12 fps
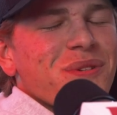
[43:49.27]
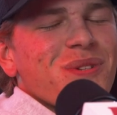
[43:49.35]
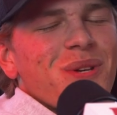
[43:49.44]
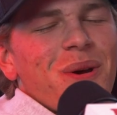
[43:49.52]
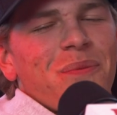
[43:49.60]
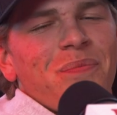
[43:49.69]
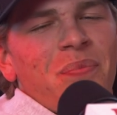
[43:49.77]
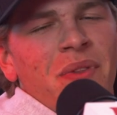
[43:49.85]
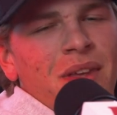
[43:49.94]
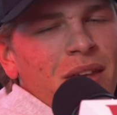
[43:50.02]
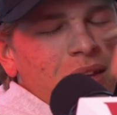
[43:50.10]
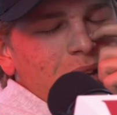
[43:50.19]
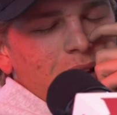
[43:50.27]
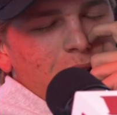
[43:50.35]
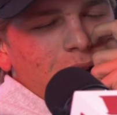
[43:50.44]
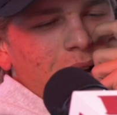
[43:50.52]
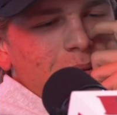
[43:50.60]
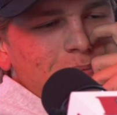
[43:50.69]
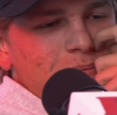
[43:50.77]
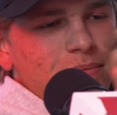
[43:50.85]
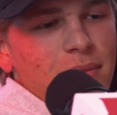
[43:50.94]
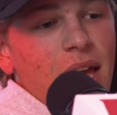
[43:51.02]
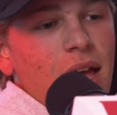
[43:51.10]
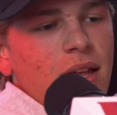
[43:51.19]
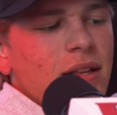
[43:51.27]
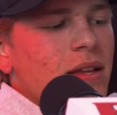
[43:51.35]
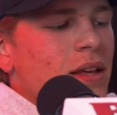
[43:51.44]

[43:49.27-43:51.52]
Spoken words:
So yeah,